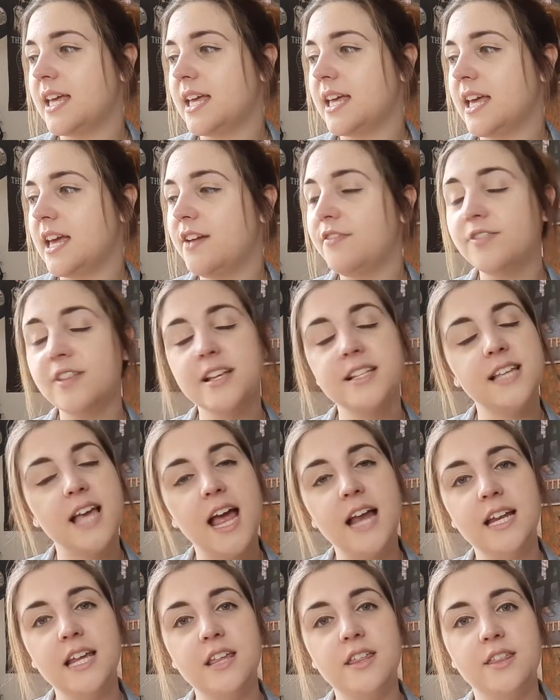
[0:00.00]
if there's
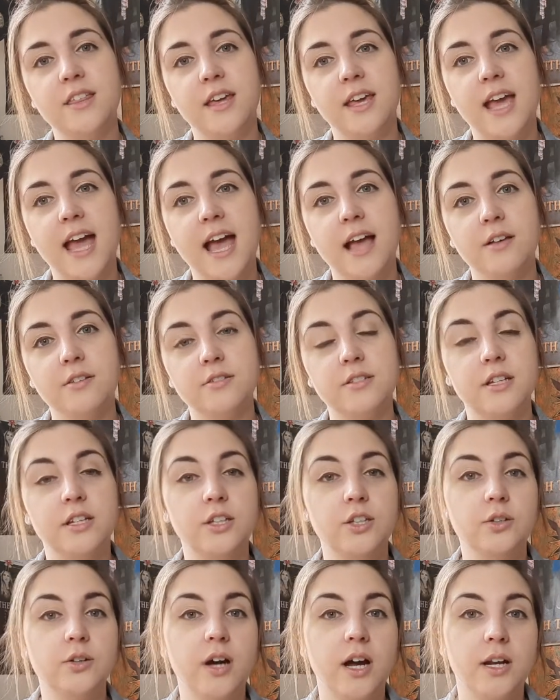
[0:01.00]
anything else that
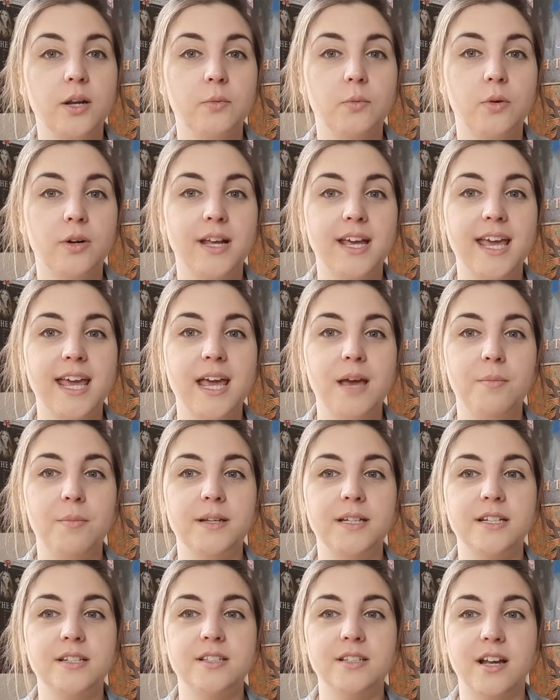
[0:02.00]
you kind of want to hear me
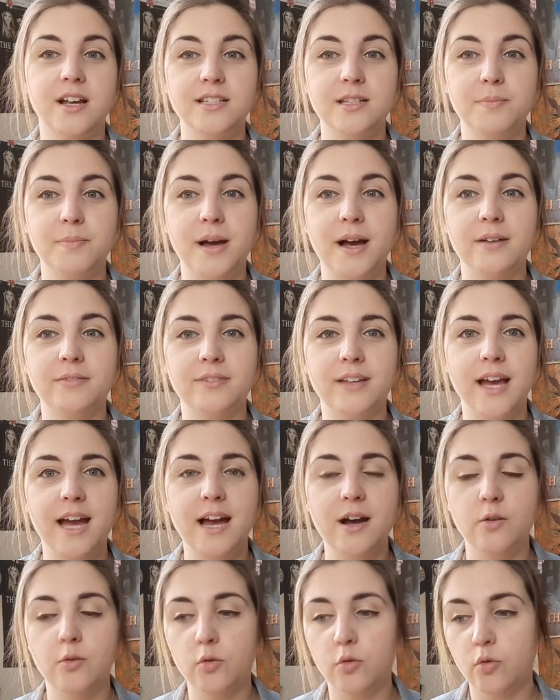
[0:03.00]
discuss about
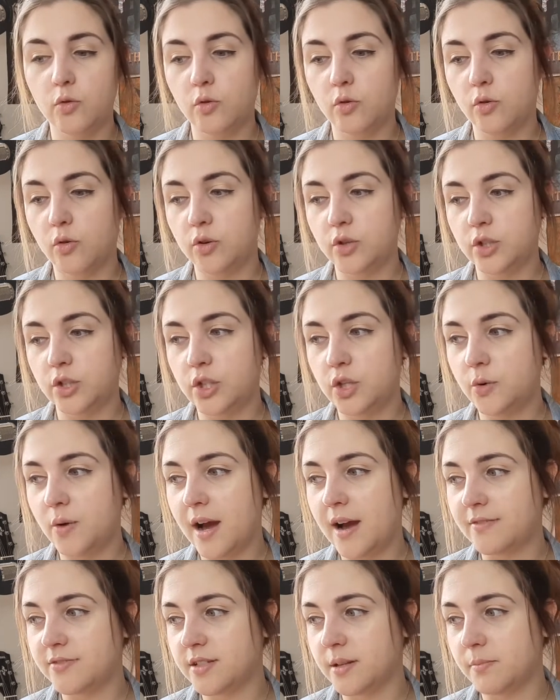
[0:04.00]
that, or you
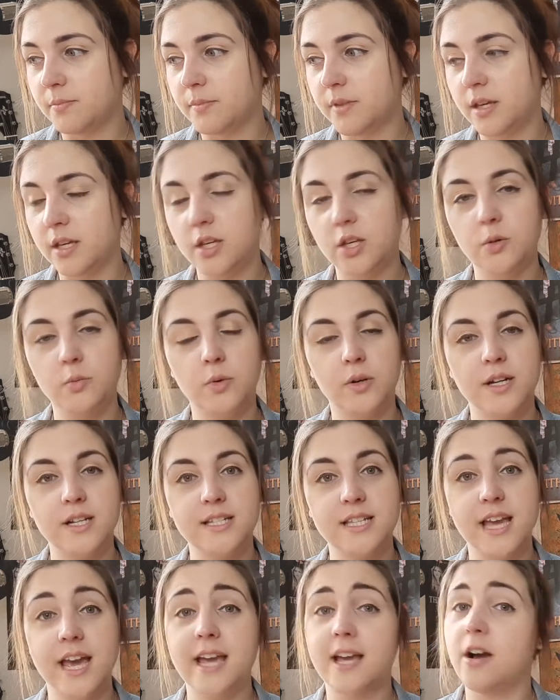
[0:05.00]
have something you want to
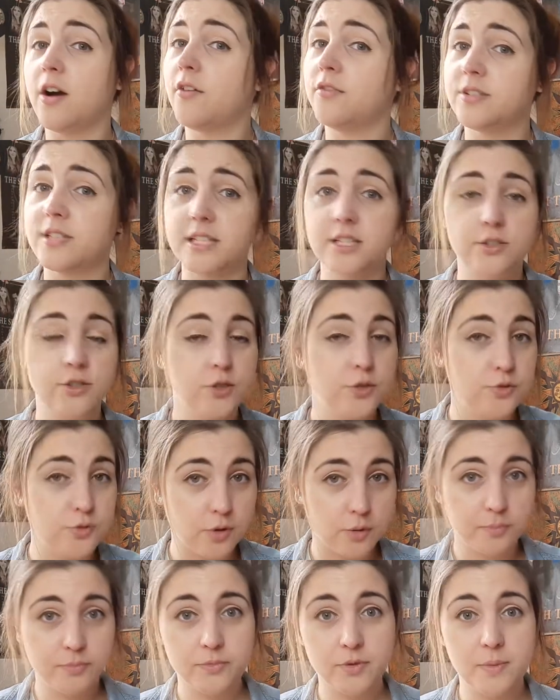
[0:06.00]
say, obviously do
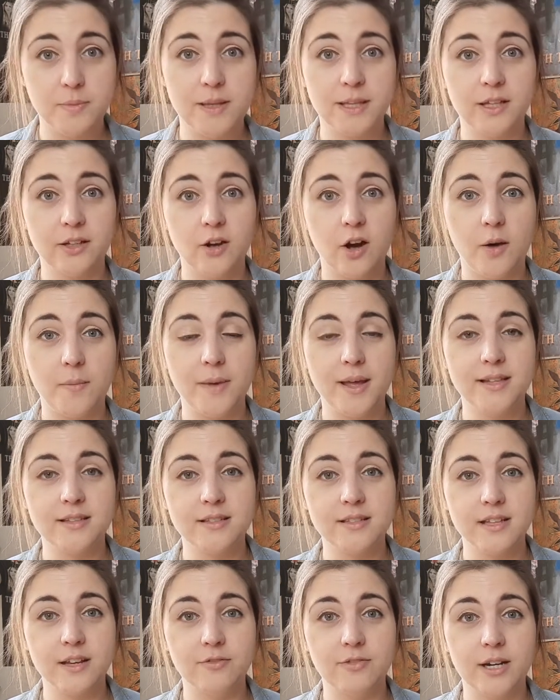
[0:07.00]
drop them in the
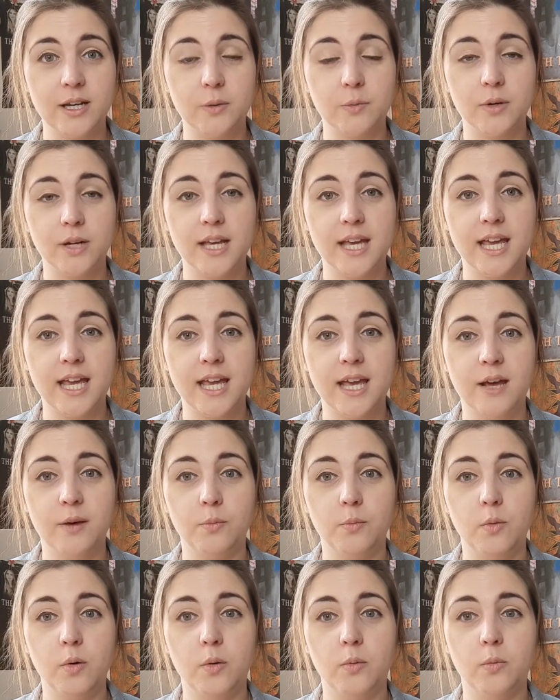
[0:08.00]
comments. I really want to hear
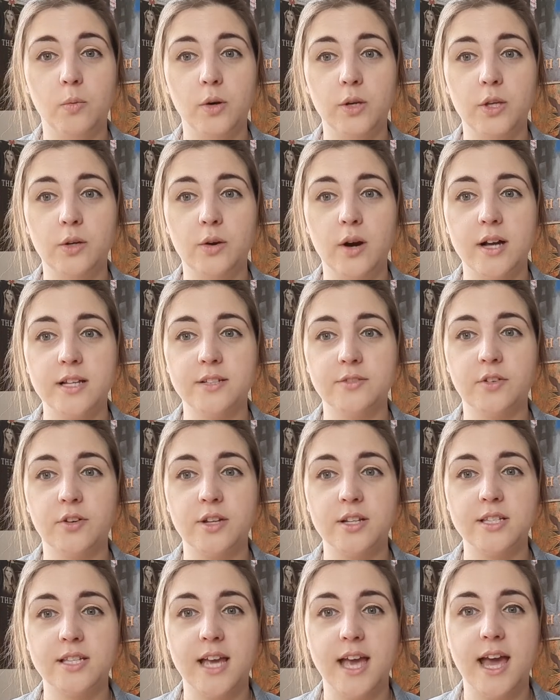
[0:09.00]
what you guys have got
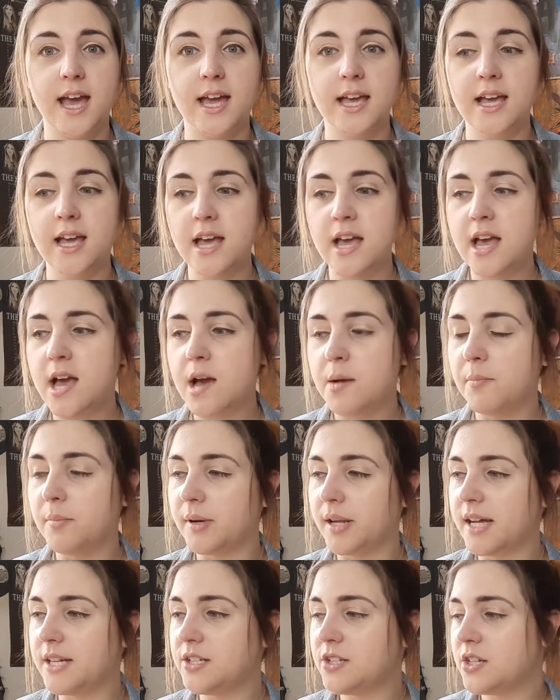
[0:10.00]
to say. But
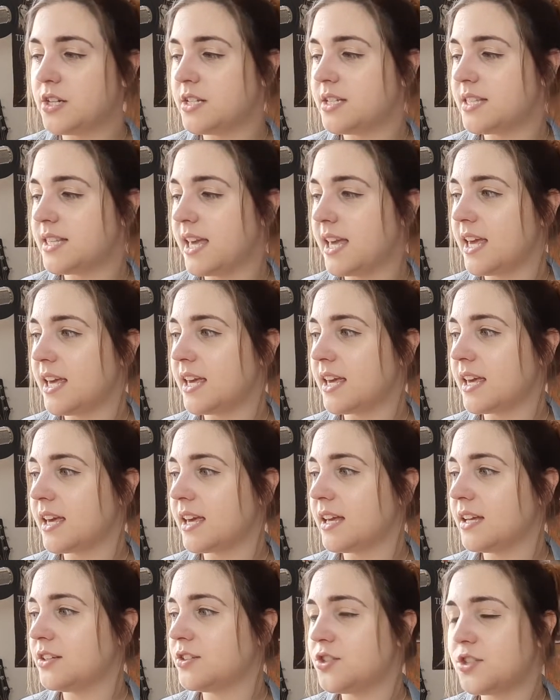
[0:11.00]
I just think,
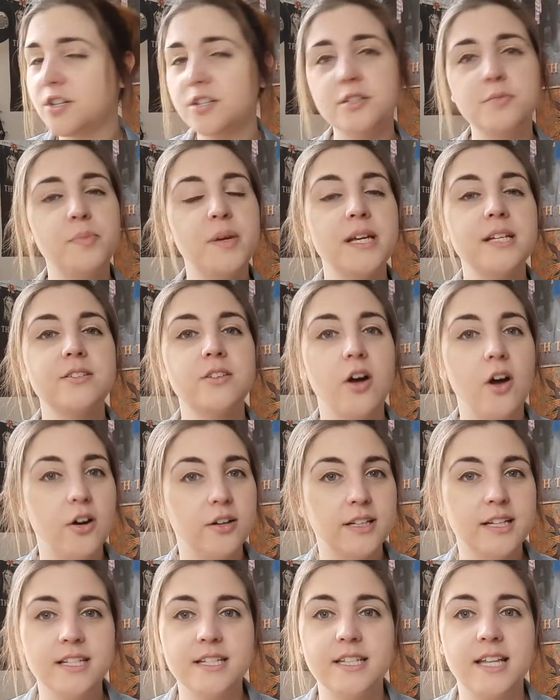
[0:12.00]
just be as
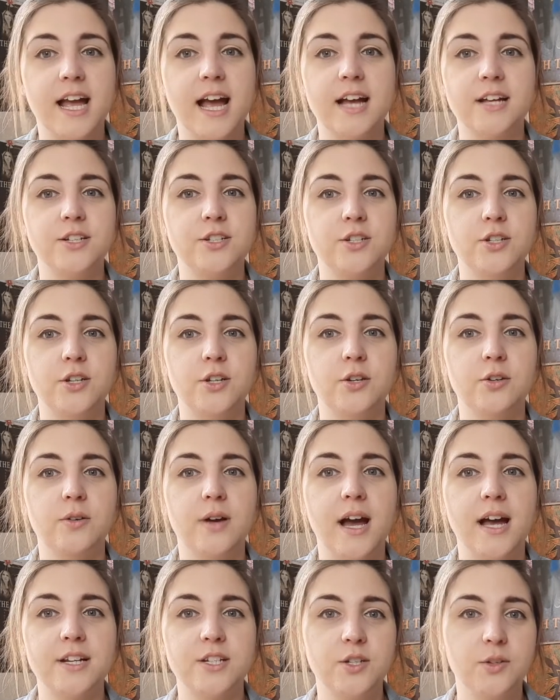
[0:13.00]
honest as you
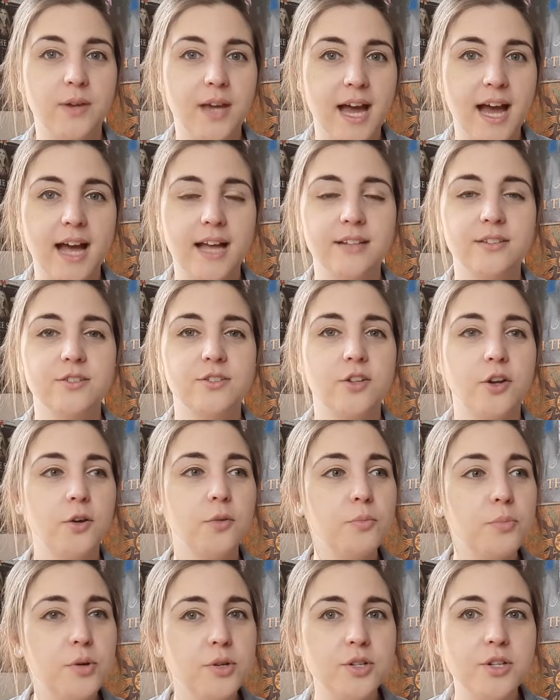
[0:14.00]
can.
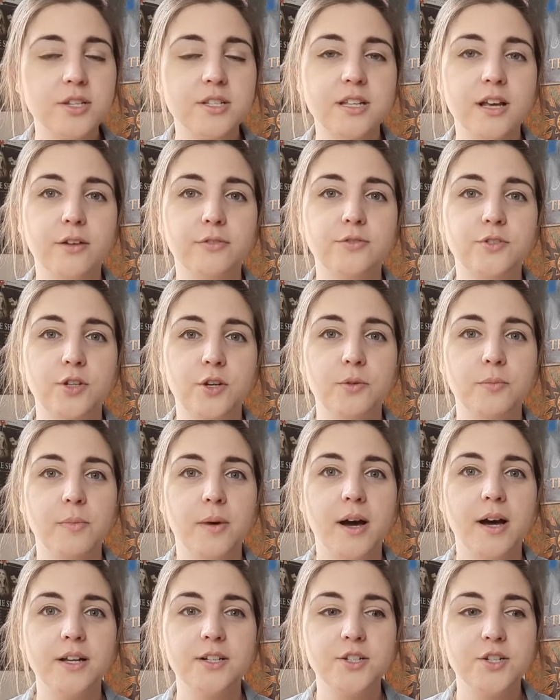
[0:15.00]
Don't push yourself too
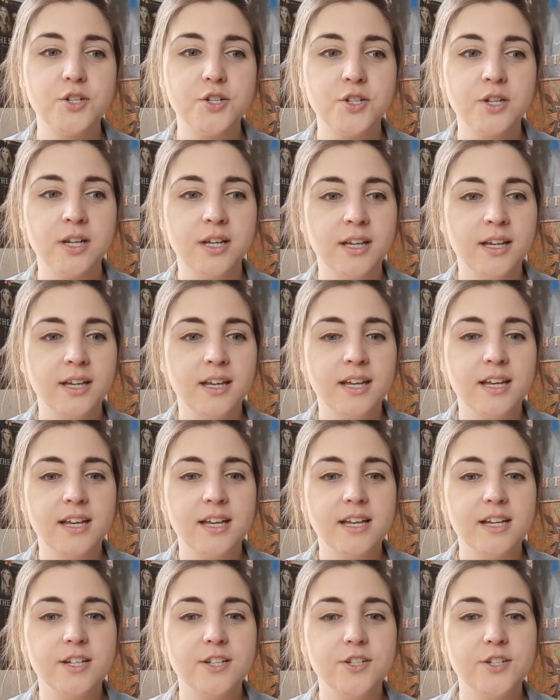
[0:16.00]
much.
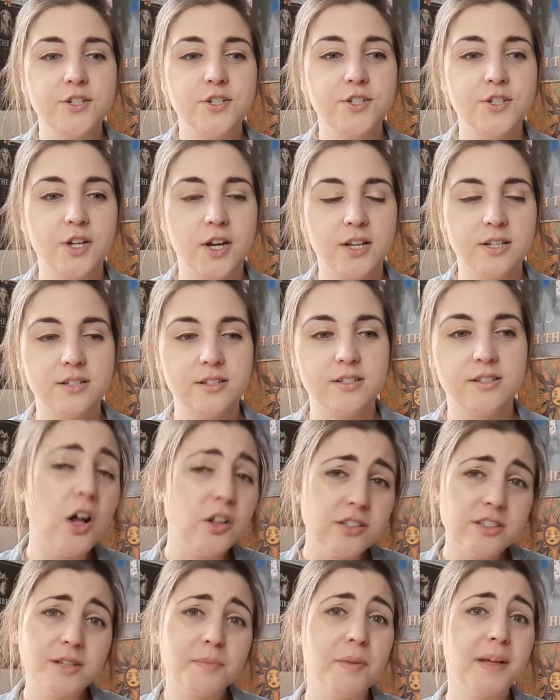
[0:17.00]
Just
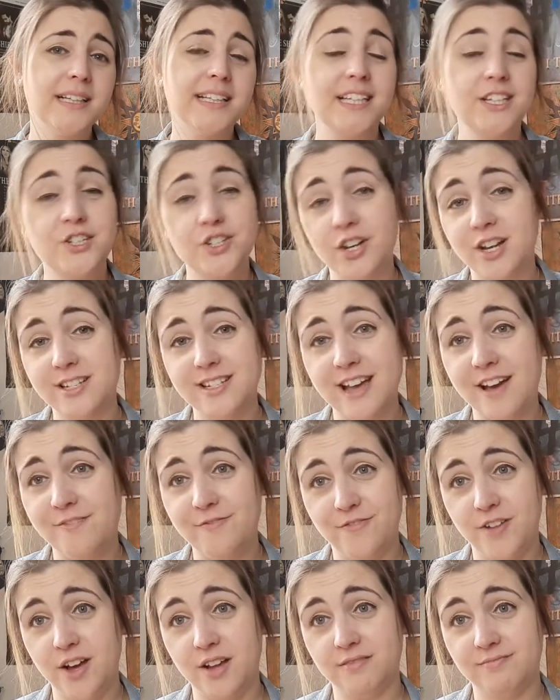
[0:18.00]
ultimately just have
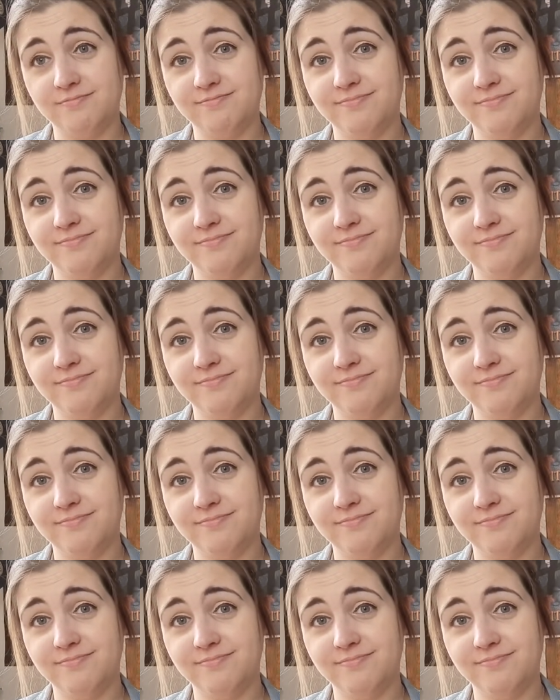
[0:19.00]
fun.